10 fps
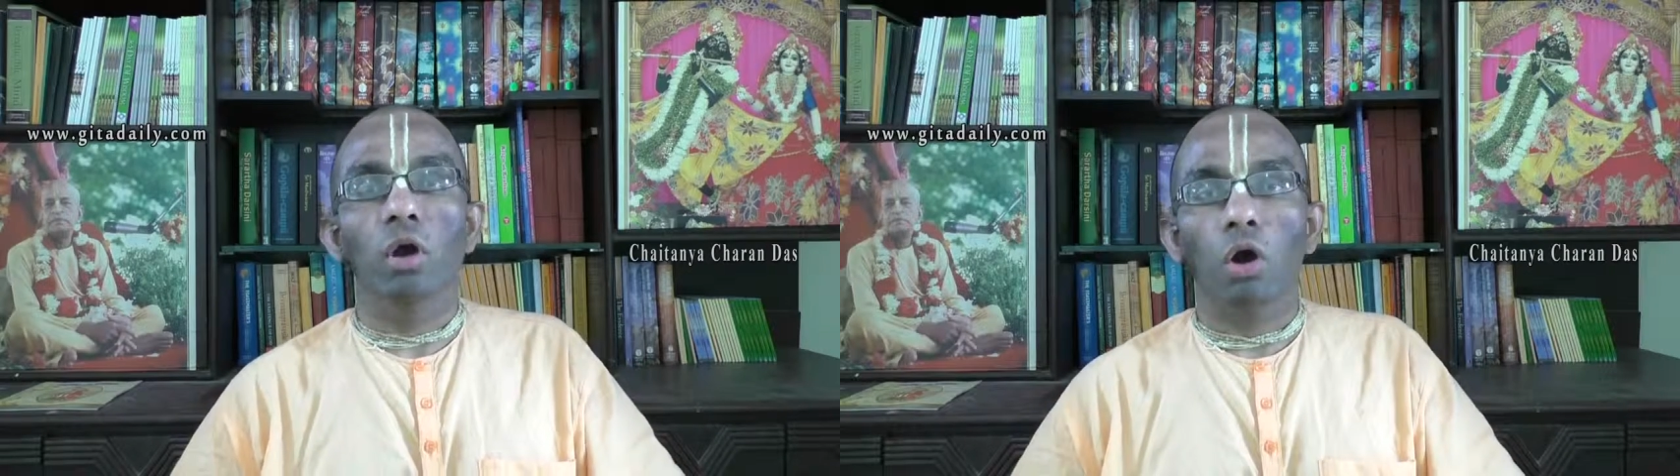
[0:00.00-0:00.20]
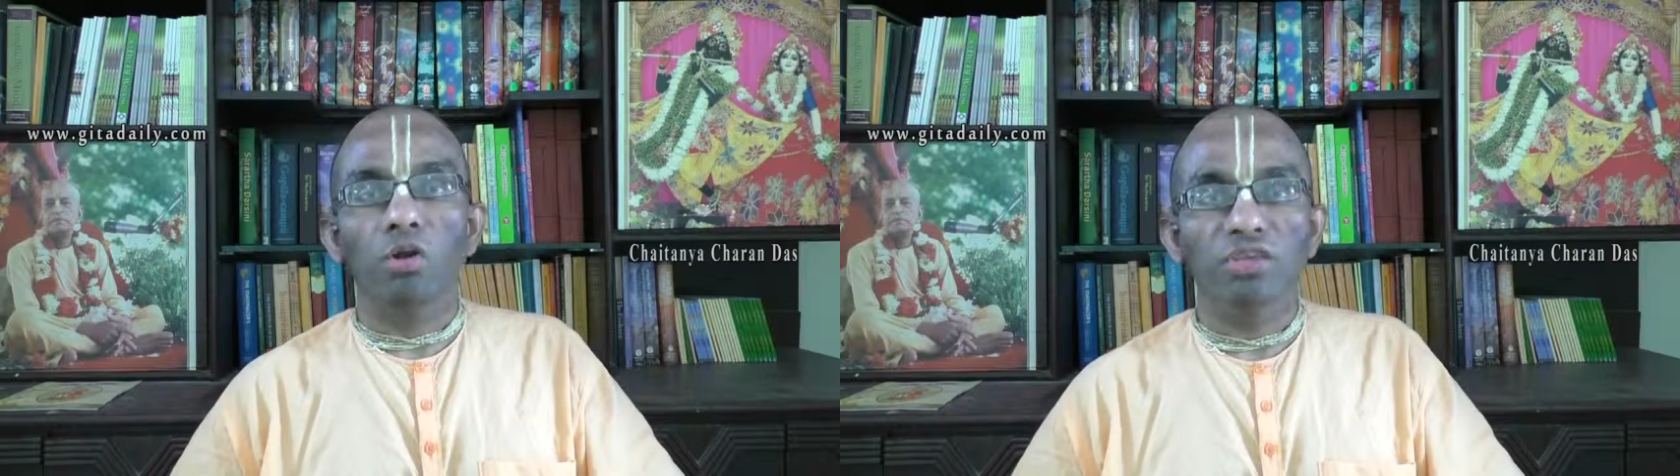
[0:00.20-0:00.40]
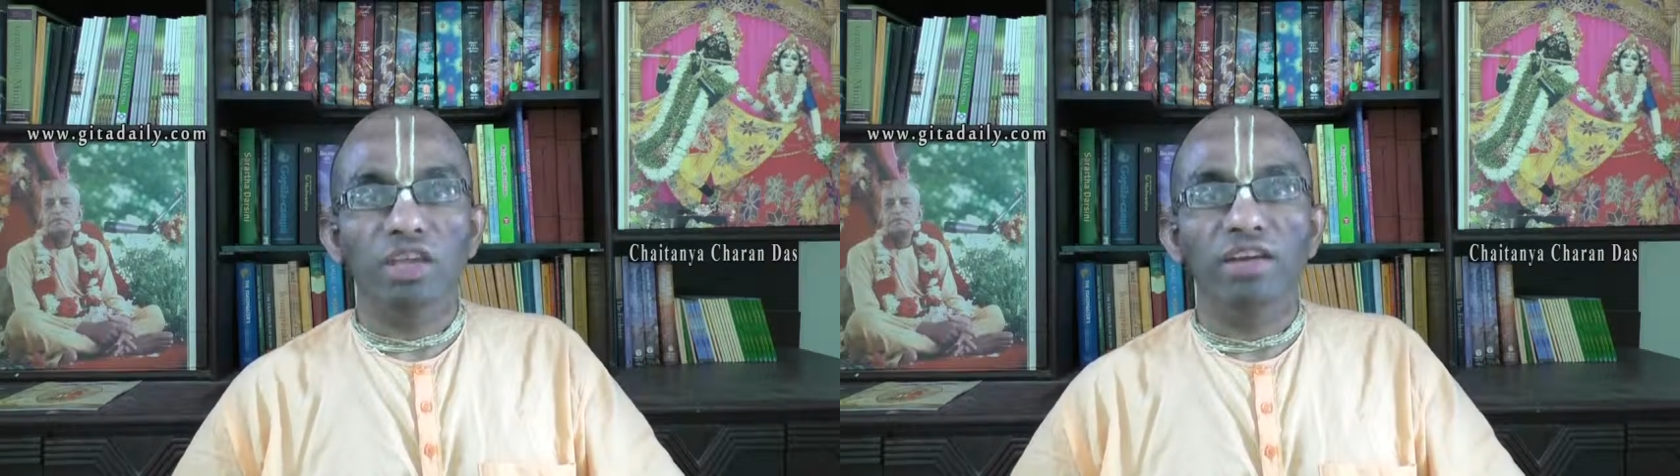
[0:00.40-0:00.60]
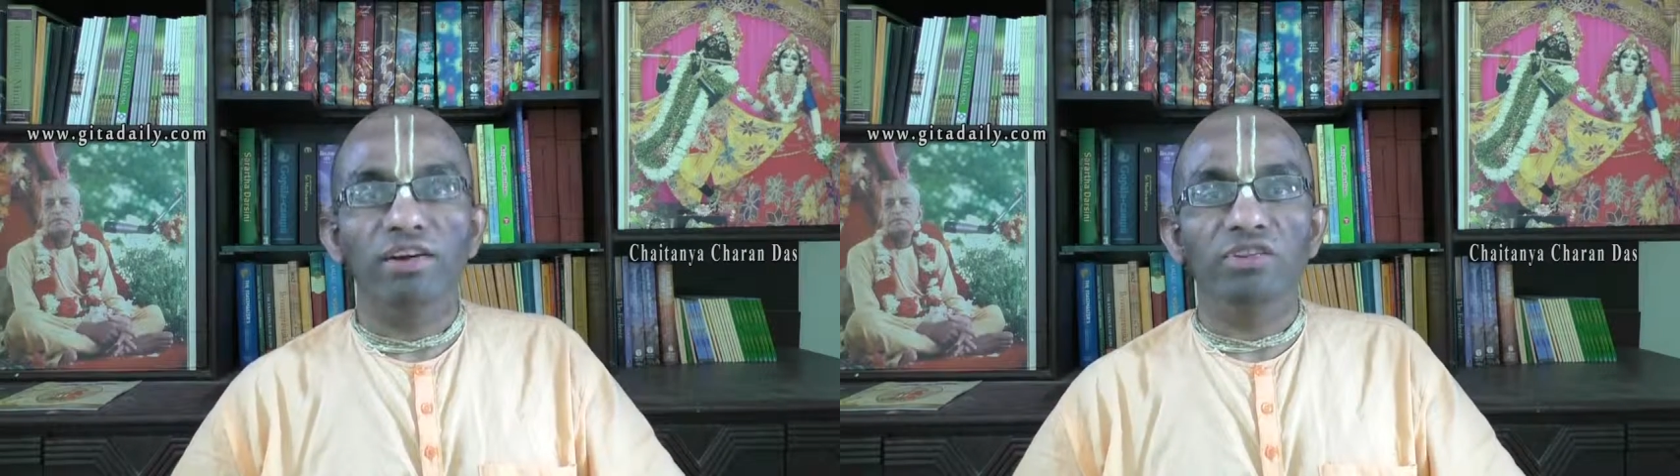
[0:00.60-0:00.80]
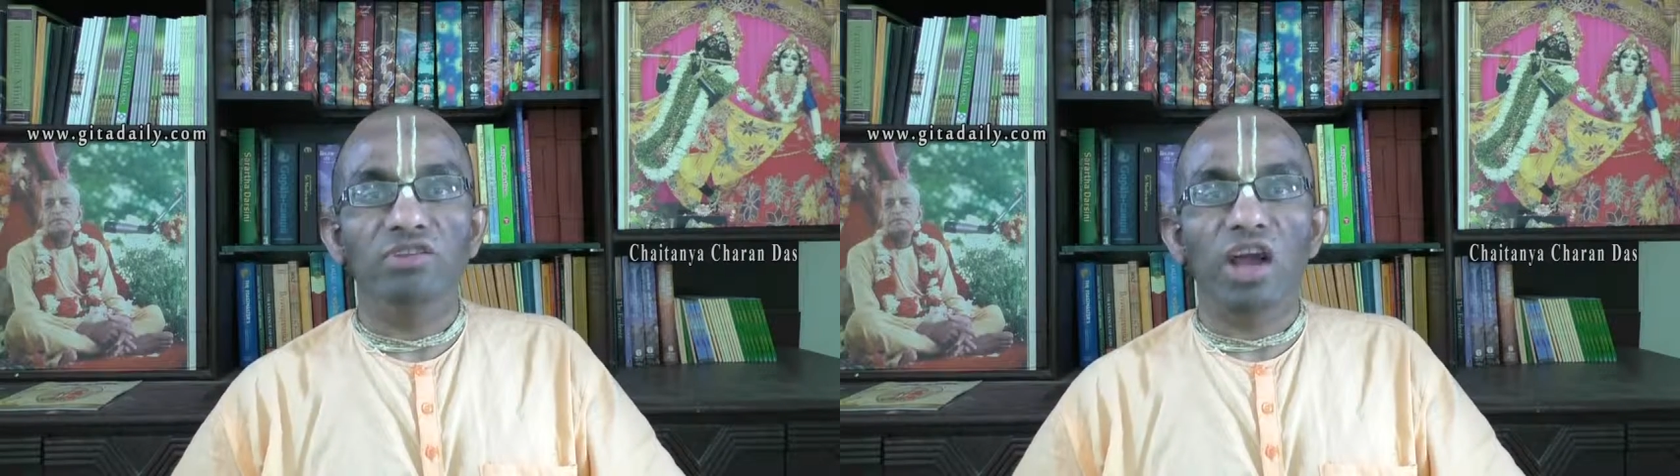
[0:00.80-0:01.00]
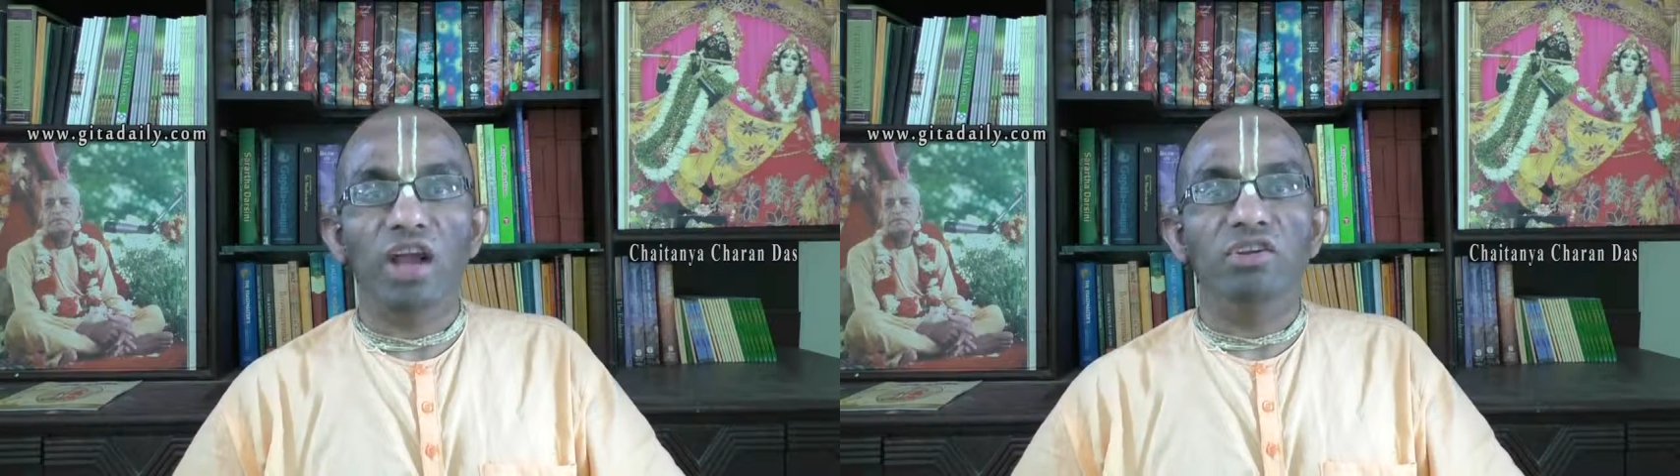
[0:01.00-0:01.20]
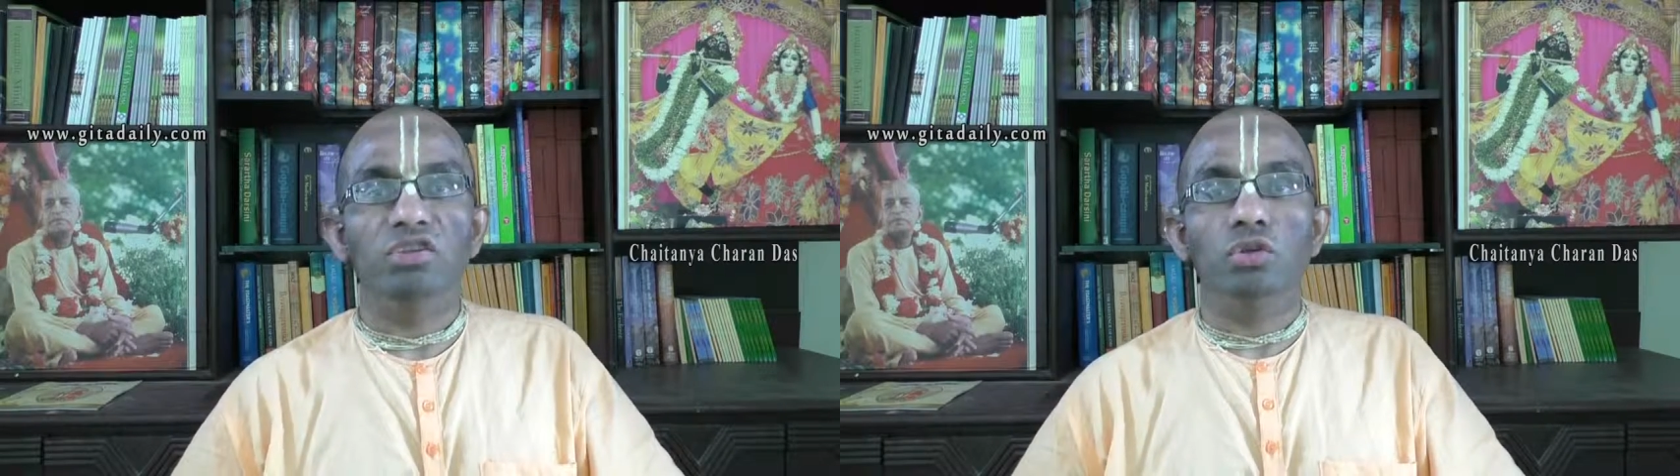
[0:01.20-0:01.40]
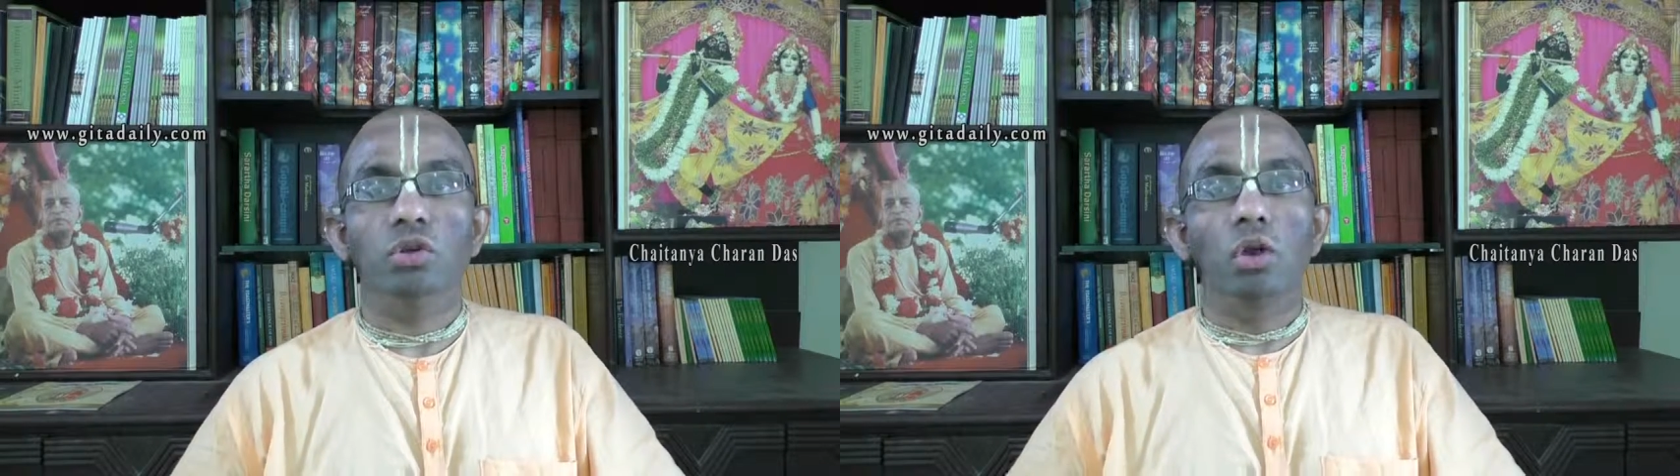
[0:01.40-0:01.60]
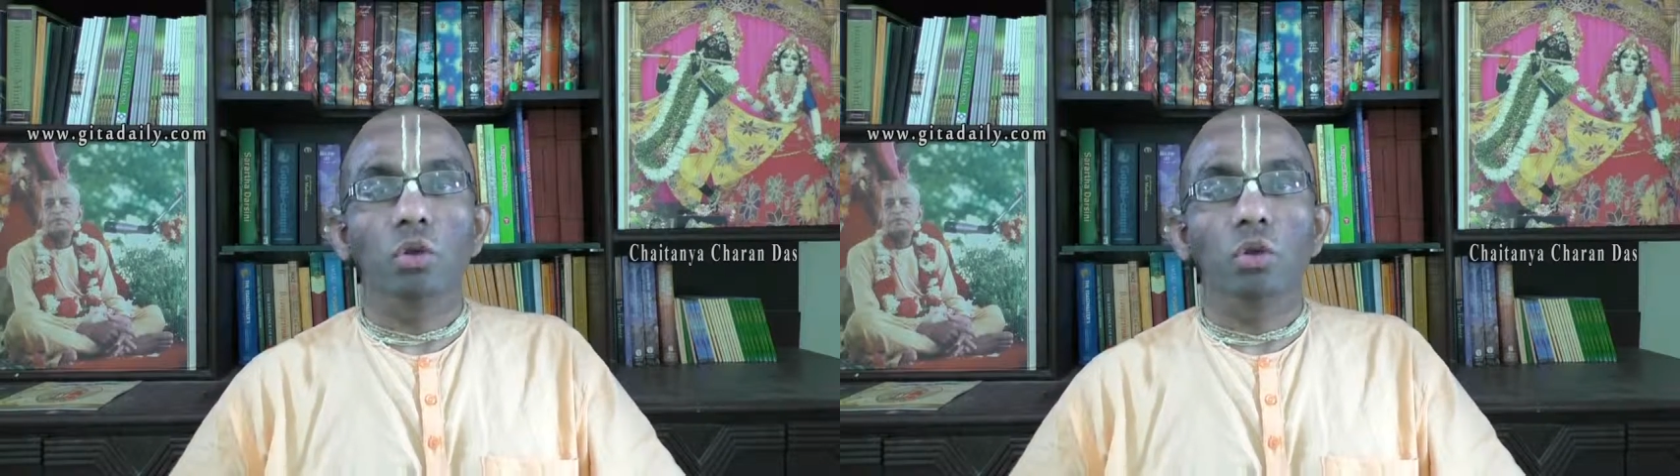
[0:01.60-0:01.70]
on sacred chants,